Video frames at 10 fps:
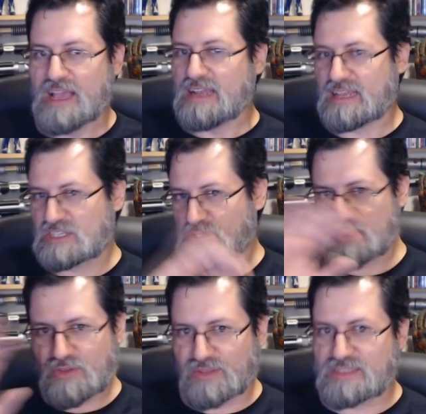not just
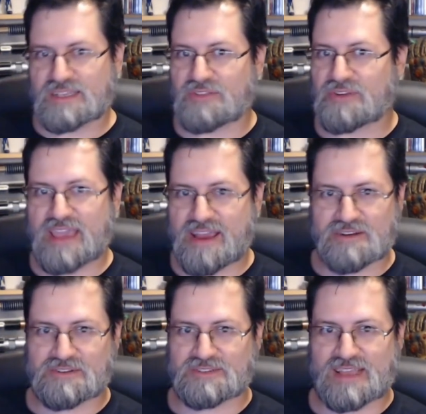with all these other
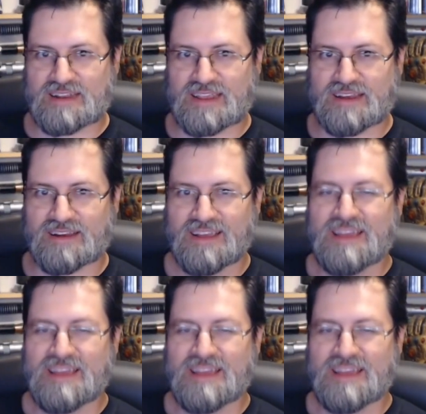characters out here.